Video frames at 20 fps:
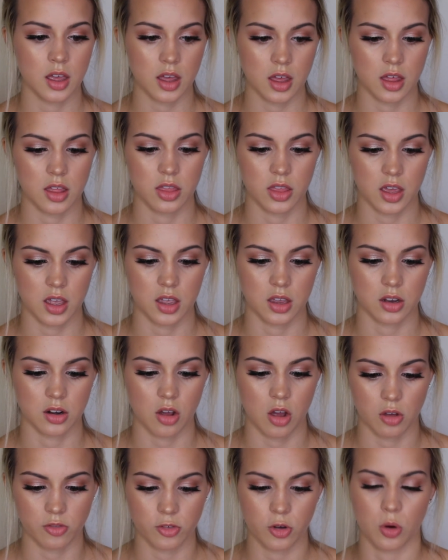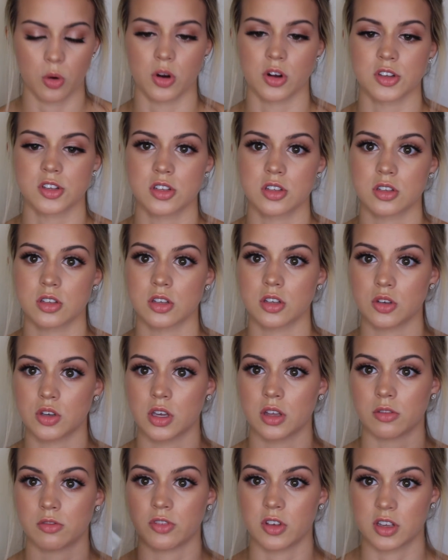And then of course you
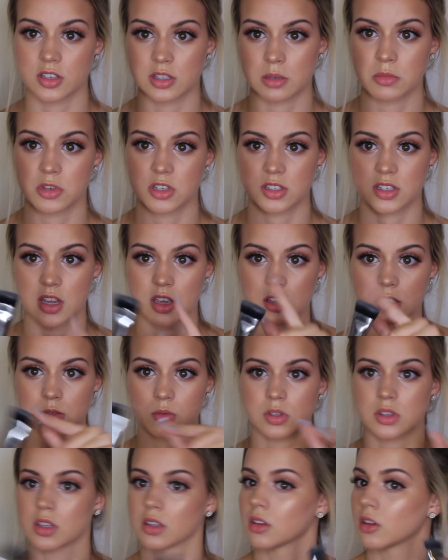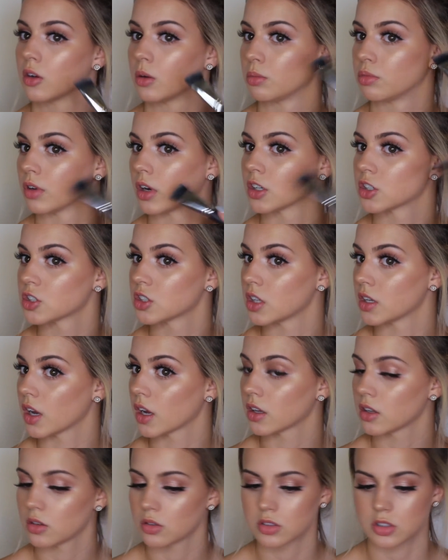can fix the mistakes with the little brush that
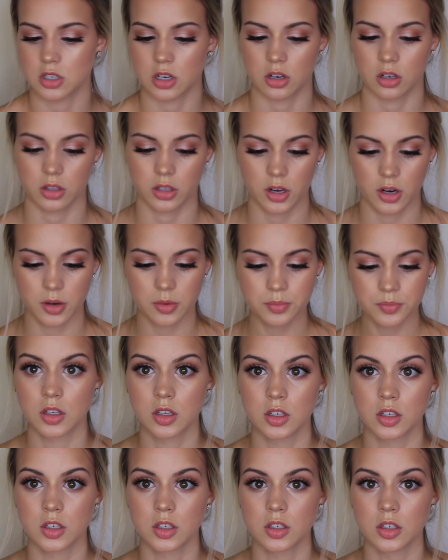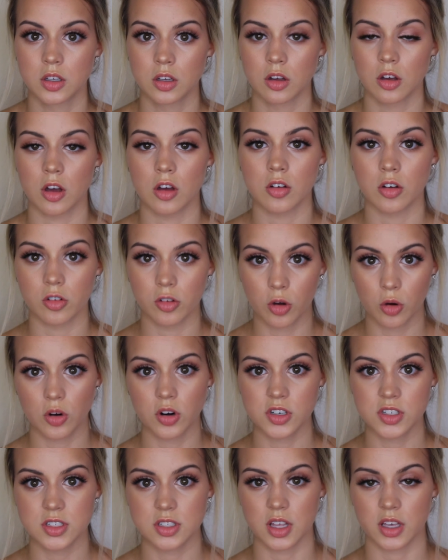I used earlier. Of
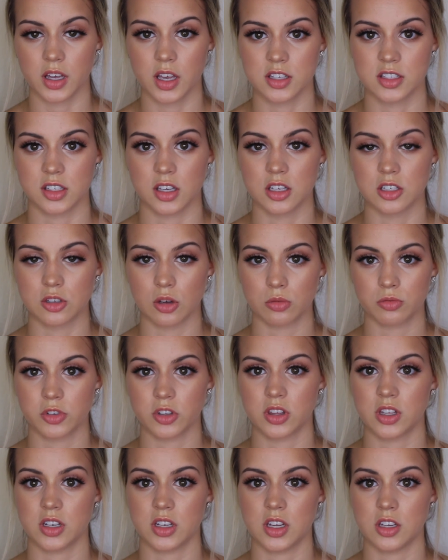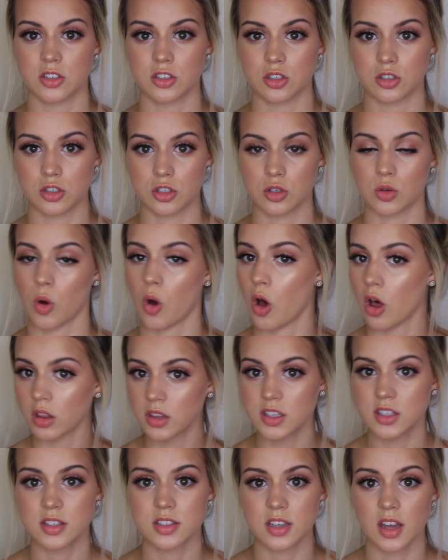course, like I said, don't feel the need to do all
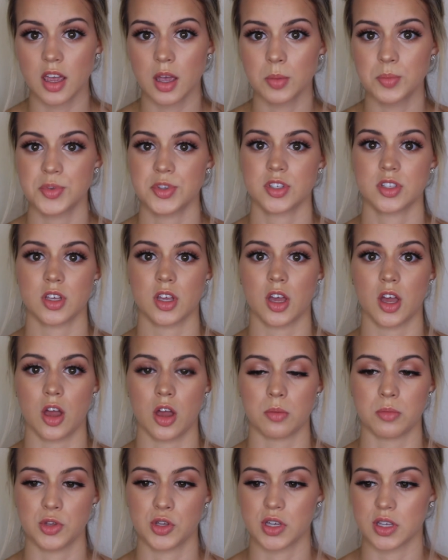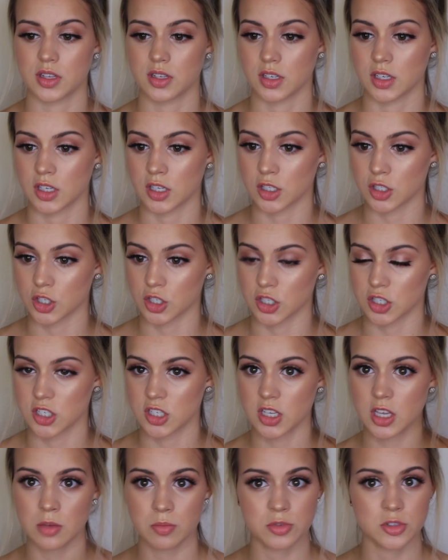these steps. You can just
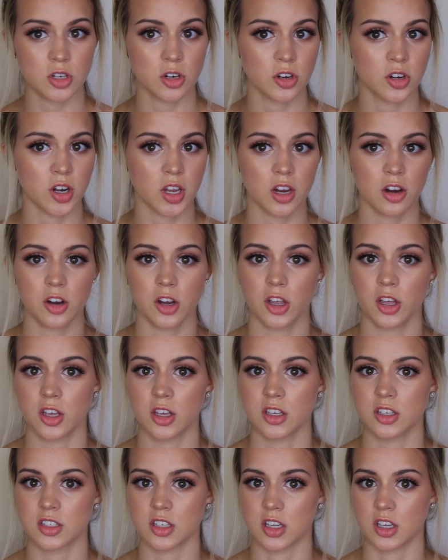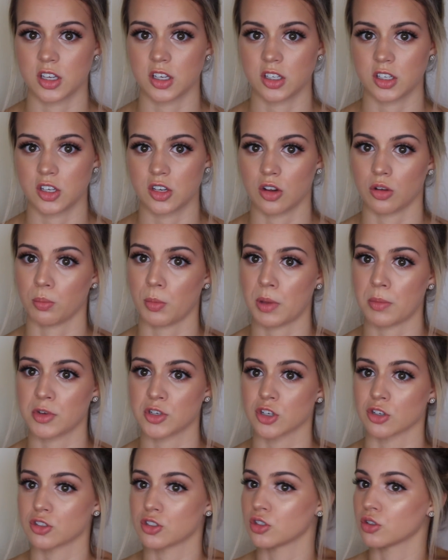skip certain areas and, you know, maybe
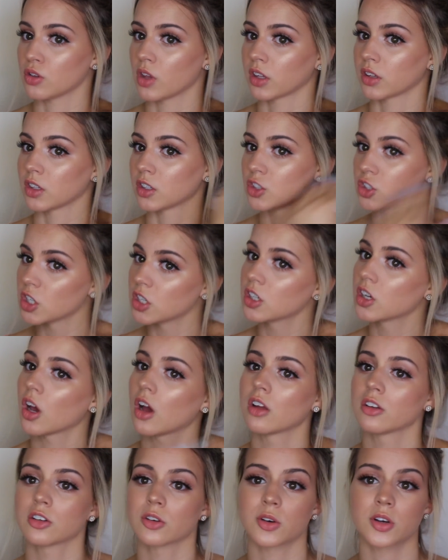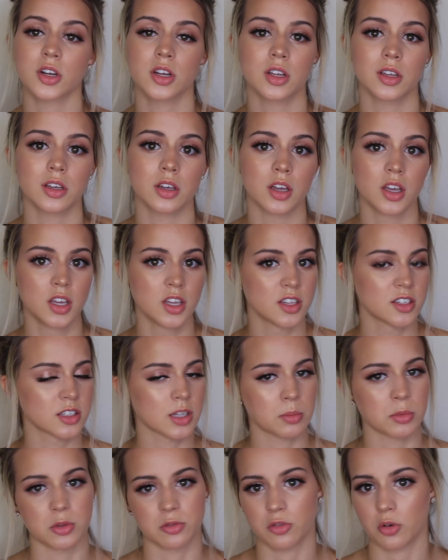just do like the cheek contouring,
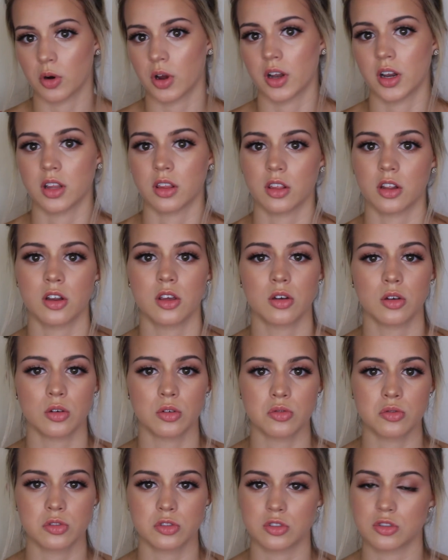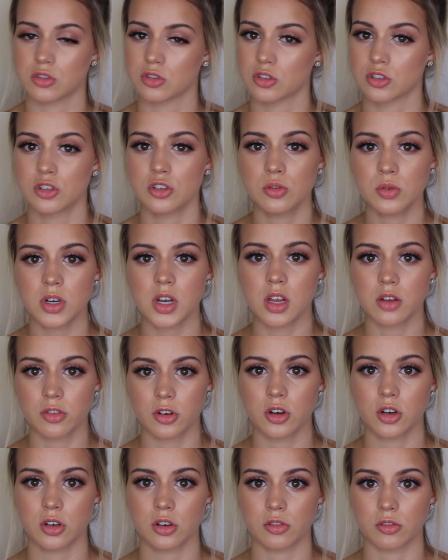skip the forehead and the nose, do
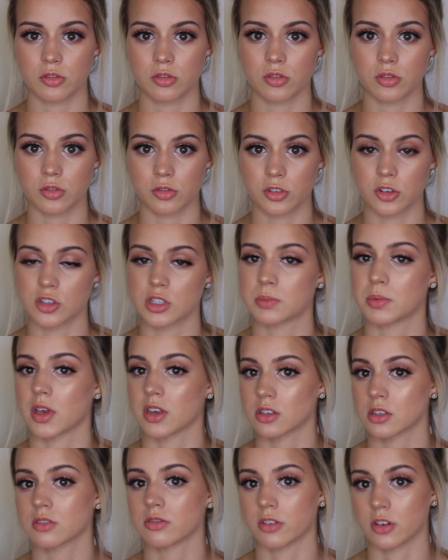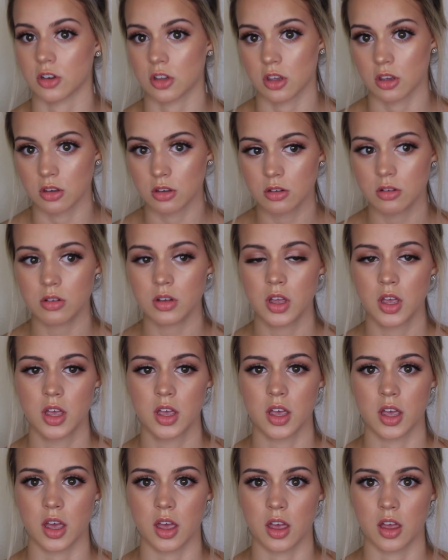whatever feels best for you,
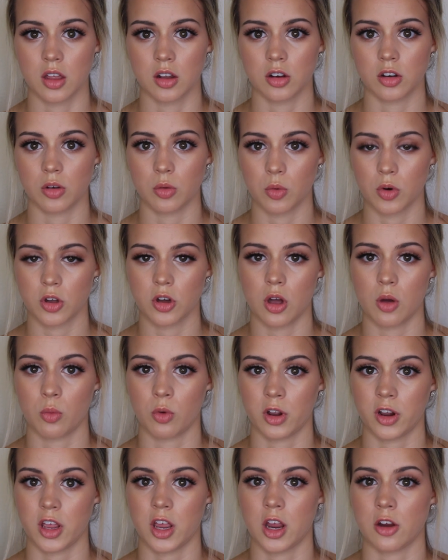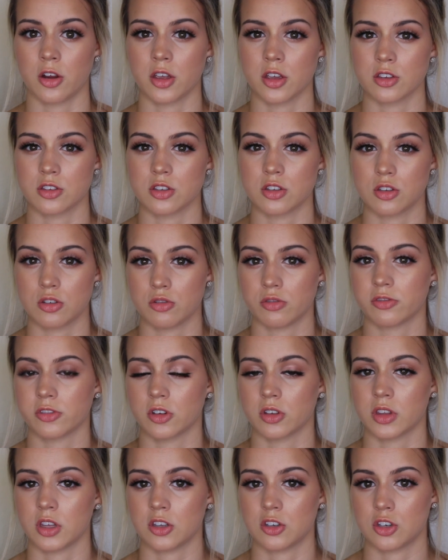and work on what areas you
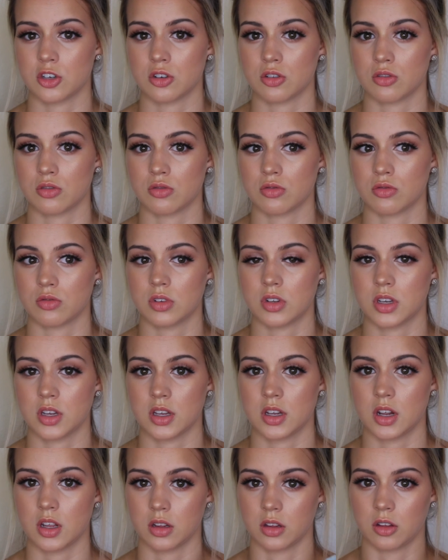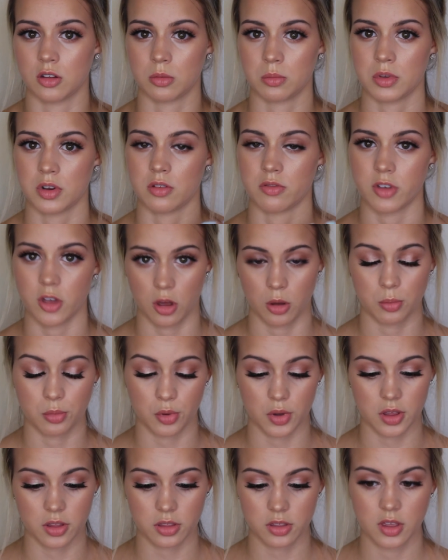feel that you need a little bit of help
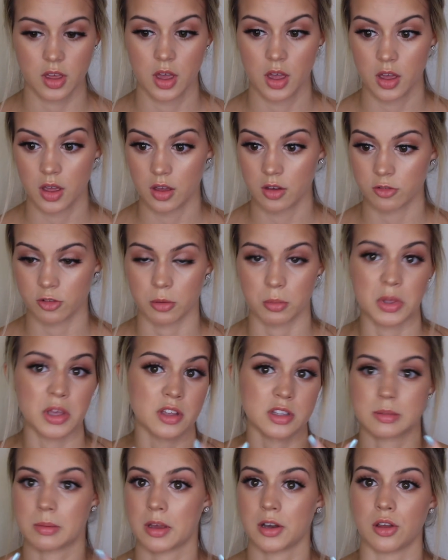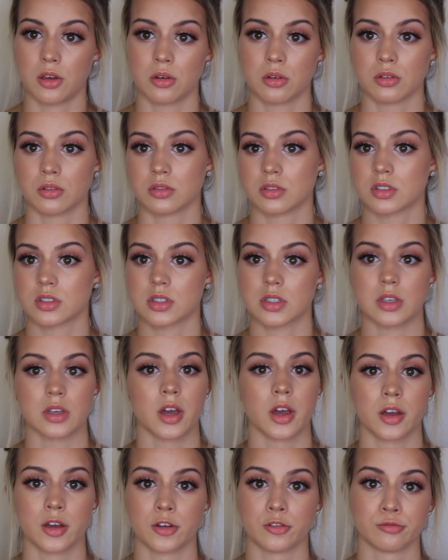with. For me, it's my nose.
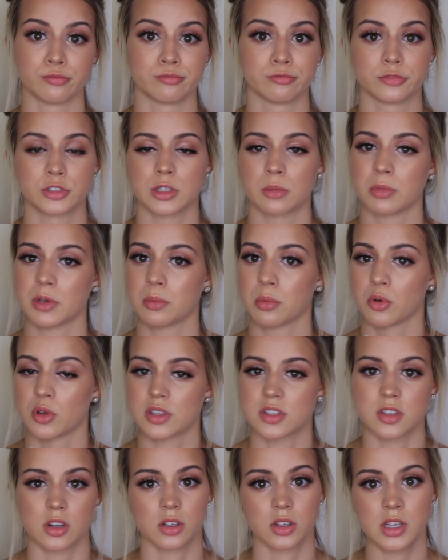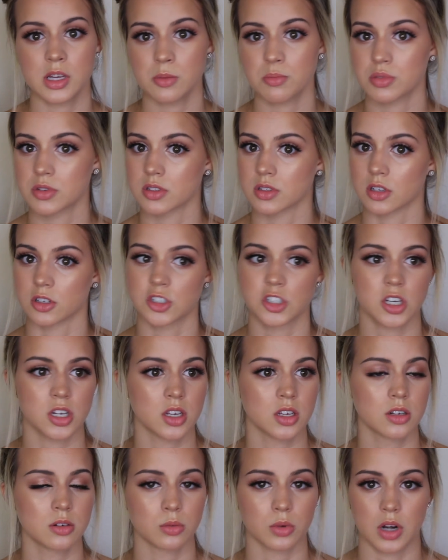Some people it's their lips, their
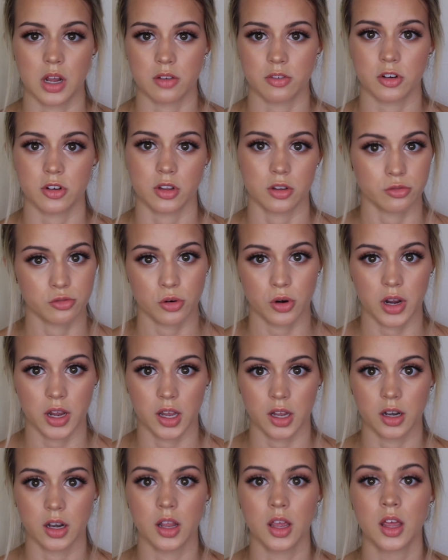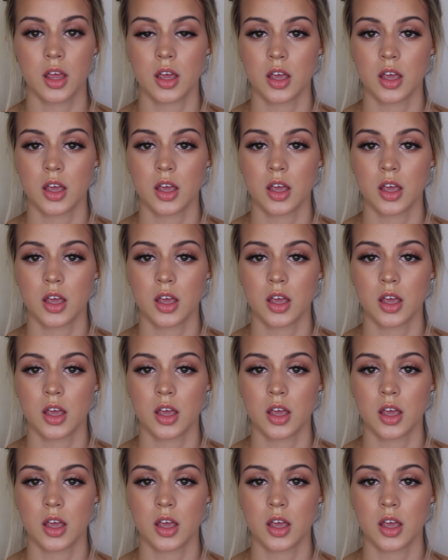chin, whatever, their forehead.